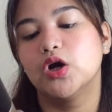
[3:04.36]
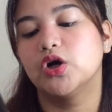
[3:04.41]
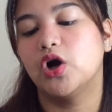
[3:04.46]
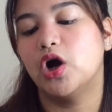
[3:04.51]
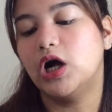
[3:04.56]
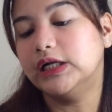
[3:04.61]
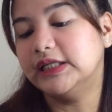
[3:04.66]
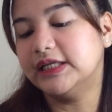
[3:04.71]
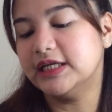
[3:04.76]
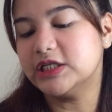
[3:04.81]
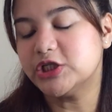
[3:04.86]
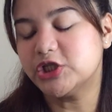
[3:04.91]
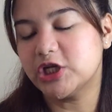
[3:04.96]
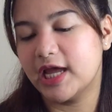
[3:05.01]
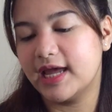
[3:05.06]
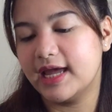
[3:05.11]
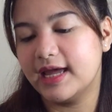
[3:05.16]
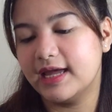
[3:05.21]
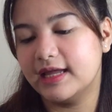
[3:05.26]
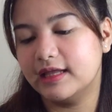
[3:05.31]

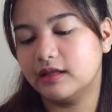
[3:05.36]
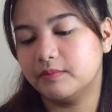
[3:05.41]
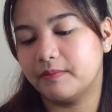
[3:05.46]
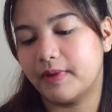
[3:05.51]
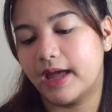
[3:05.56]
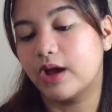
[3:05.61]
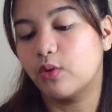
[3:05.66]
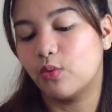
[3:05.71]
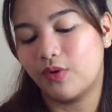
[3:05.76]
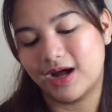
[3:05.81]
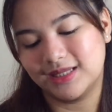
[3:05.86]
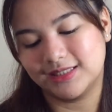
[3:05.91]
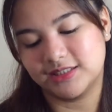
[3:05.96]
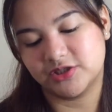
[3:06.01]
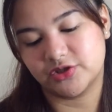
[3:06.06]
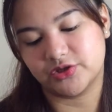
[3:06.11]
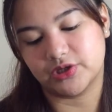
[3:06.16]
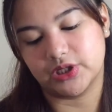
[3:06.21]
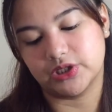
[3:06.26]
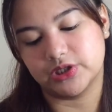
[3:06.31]
Collagen by
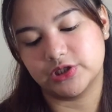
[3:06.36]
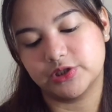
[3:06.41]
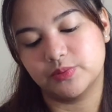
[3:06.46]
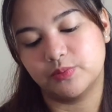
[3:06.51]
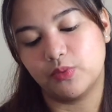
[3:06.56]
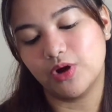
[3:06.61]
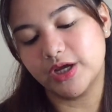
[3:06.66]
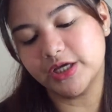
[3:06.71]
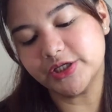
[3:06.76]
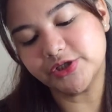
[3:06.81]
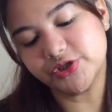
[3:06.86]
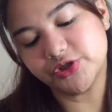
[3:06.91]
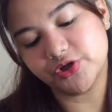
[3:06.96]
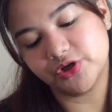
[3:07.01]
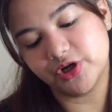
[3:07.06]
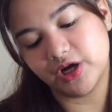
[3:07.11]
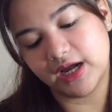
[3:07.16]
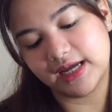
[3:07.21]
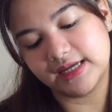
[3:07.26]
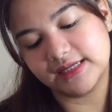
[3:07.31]
Watsons.
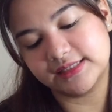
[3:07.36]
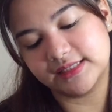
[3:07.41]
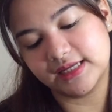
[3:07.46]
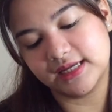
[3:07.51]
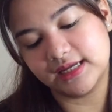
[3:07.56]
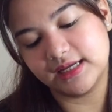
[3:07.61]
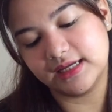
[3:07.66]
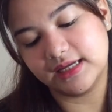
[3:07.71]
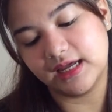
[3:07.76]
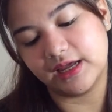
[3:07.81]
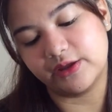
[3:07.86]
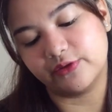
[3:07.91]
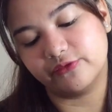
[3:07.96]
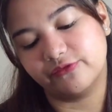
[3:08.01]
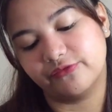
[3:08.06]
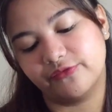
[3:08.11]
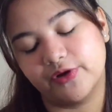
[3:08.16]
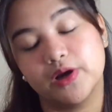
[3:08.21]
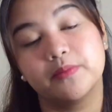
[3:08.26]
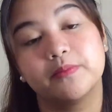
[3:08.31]
Moisturizing
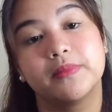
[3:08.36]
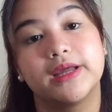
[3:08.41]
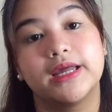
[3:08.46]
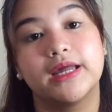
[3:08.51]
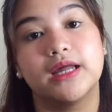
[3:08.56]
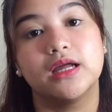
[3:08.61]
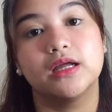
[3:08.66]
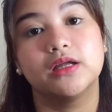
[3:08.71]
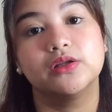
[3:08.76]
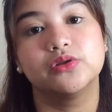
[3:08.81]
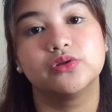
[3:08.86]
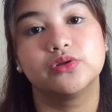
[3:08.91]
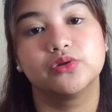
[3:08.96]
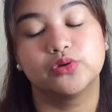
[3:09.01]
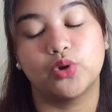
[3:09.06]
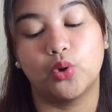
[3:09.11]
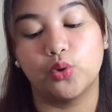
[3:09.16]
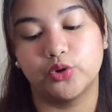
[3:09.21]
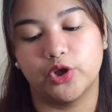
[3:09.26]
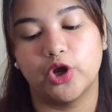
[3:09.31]
and firming
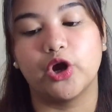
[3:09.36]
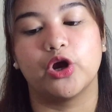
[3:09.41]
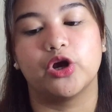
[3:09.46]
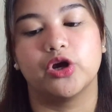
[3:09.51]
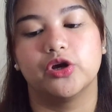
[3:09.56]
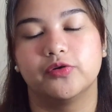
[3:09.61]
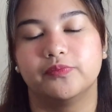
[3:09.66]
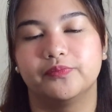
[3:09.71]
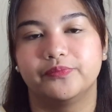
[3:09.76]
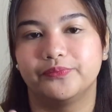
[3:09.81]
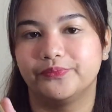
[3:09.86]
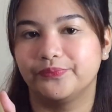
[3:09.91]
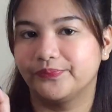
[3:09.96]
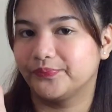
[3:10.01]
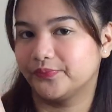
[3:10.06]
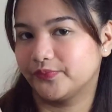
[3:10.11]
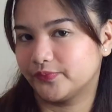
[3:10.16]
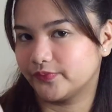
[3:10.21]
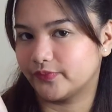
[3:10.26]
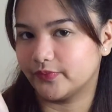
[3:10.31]
toner.
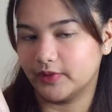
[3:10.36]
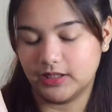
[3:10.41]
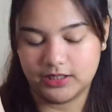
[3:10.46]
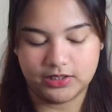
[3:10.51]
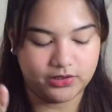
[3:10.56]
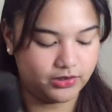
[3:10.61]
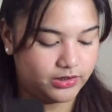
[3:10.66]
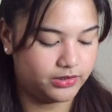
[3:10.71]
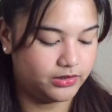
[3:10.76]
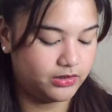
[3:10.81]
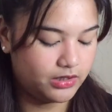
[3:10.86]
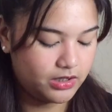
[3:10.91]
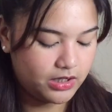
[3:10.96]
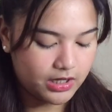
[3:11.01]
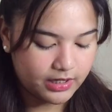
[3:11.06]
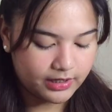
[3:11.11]
Yun.